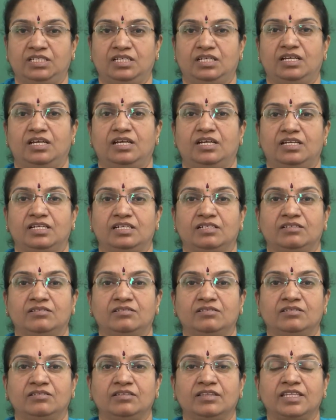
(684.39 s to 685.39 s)
and
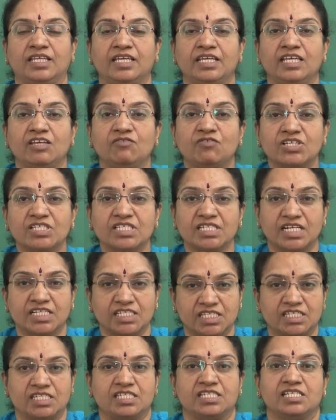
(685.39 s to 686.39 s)
uh, they give us
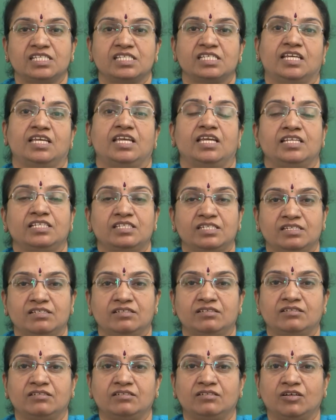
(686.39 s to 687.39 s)
resistance against
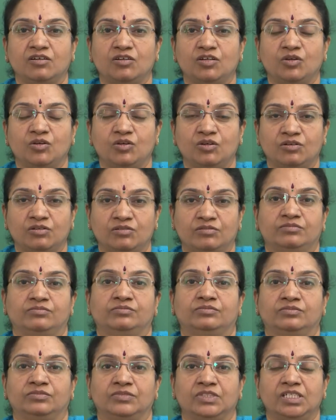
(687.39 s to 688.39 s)
uh,
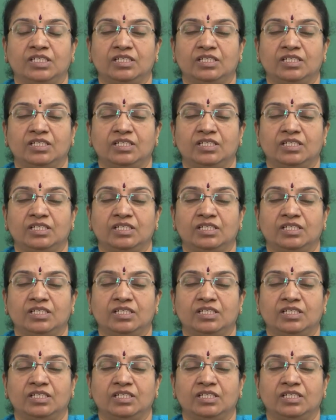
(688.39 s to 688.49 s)
um,